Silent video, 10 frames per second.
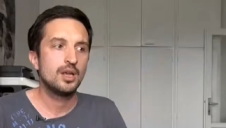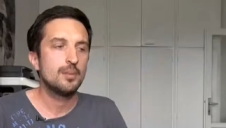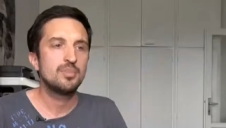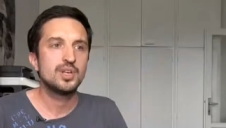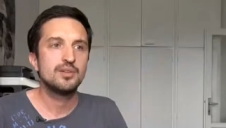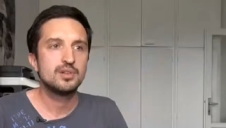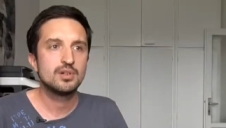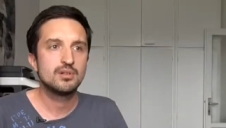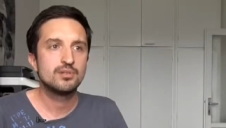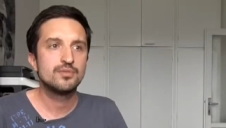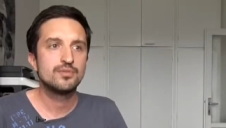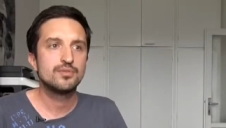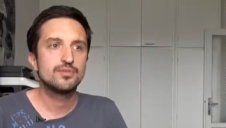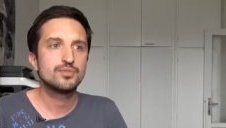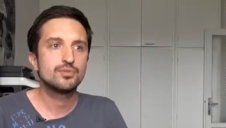I believe that a lot of
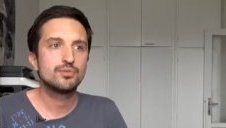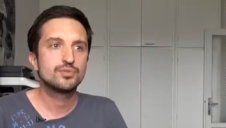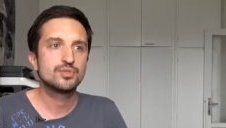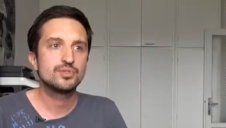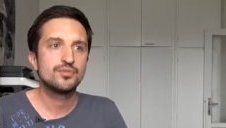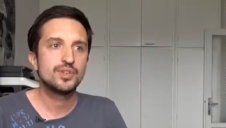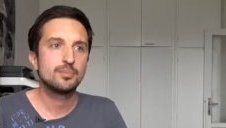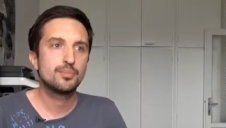schools also feel